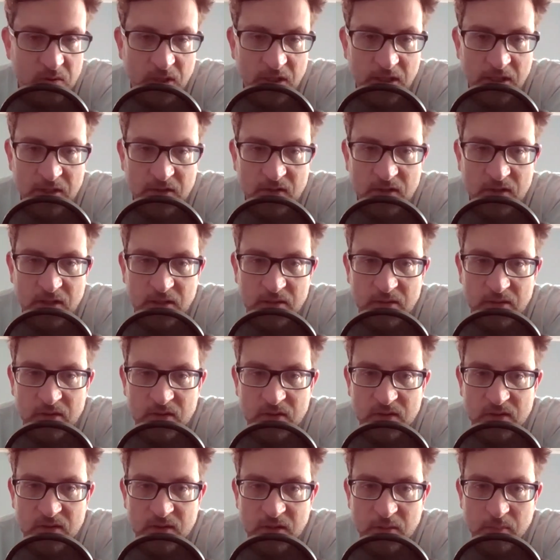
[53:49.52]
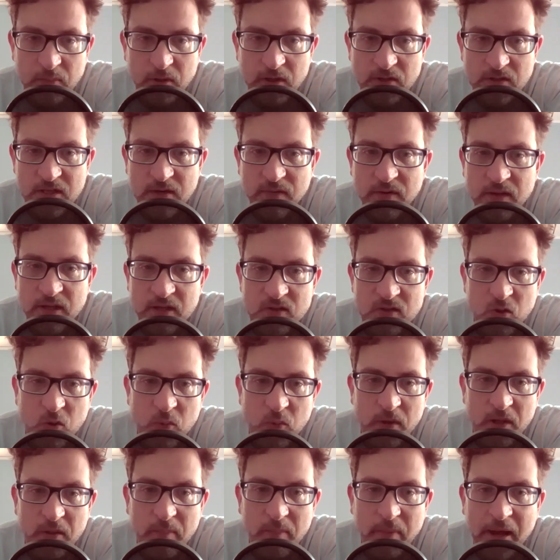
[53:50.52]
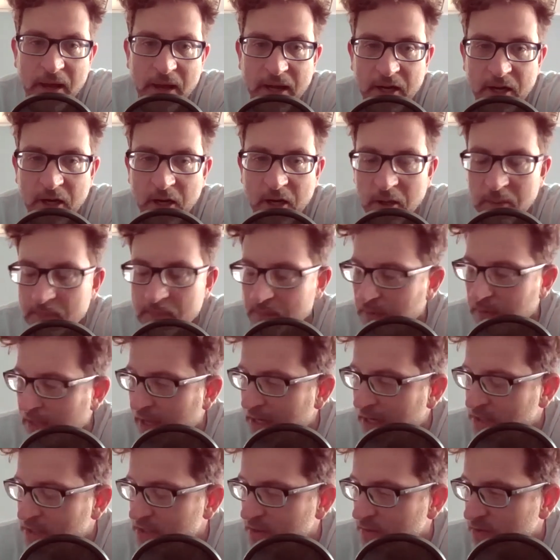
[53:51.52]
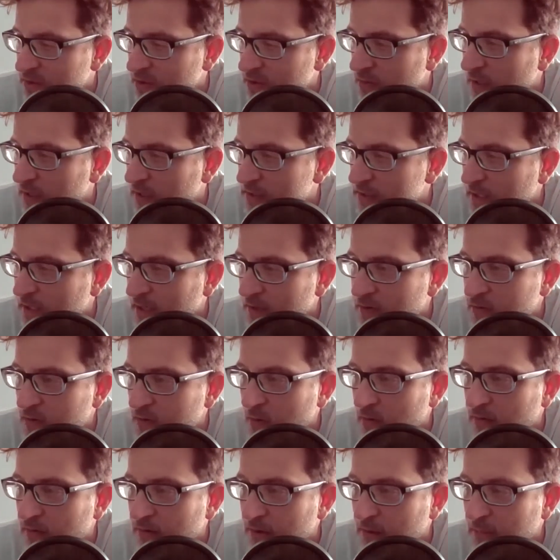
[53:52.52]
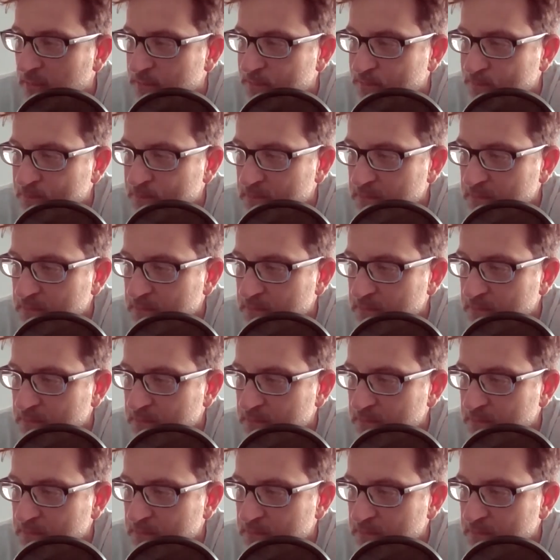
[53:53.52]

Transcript: getting to see him, just the impression everything's opening back up. Actually, it was crazy. I drove